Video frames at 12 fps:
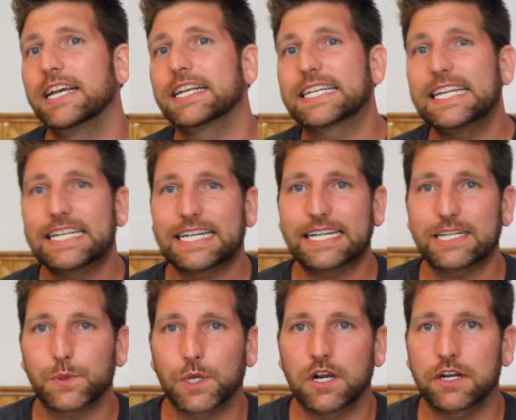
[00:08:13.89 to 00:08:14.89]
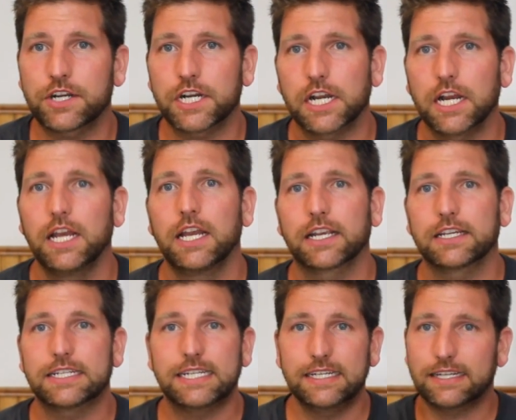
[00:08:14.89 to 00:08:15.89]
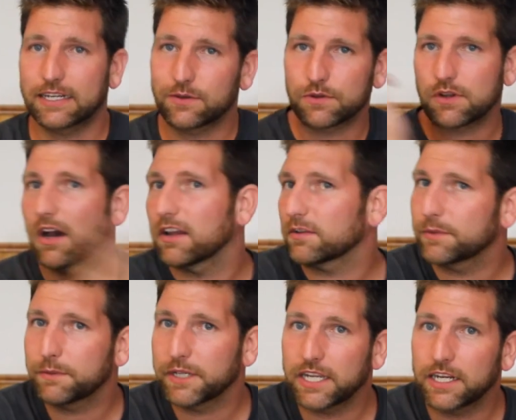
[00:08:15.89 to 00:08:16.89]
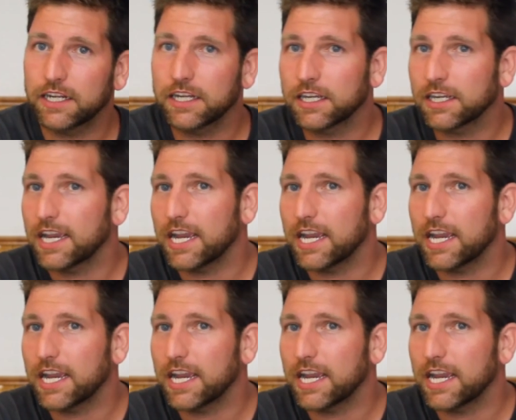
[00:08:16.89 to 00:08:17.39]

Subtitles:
Teen Titans 100, because Teen Titans was awesome in the beginning,